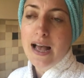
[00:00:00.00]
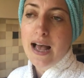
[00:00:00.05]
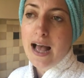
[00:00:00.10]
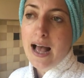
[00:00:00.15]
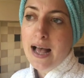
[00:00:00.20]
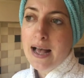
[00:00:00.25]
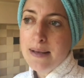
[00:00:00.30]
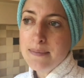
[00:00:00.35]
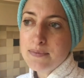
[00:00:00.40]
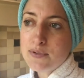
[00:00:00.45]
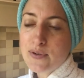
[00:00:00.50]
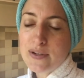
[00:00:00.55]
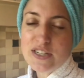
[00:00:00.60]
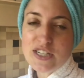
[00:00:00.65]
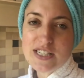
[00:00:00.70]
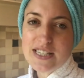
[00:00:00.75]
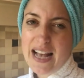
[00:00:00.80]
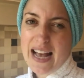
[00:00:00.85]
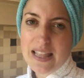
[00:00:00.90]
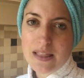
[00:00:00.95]
Um, so I
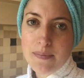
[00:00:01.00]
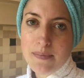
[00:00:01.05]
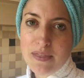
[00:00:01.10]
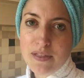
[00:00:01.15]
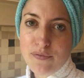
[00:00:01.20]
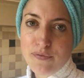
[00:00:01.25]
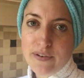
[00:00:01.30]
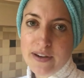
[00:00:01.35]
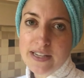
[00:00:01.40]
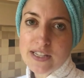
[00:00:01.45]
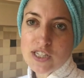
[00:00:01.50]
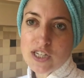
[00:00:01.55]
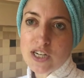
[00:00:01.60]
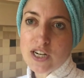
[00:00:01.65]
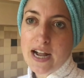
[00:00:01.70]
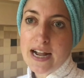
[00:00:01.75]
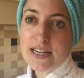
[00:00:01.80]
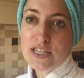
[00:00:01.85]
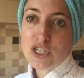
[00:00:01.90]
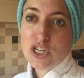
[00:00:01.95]
just had them in the
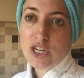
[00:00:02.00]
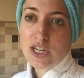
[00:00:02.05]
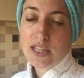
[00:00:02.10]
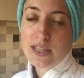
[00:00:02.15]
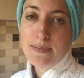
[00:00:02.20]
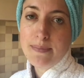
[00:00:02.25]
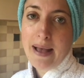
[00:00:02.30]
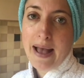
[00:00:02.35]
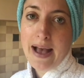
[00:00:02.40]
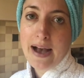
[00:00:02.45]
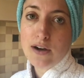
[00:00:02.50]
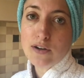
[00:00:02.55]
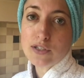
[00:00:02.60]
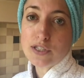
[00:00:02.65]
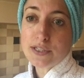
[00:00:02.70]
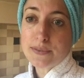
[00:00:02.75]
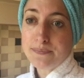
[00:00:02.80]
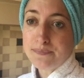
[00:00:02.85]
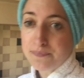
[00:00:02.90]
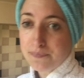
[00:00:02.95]
freezer. I took them out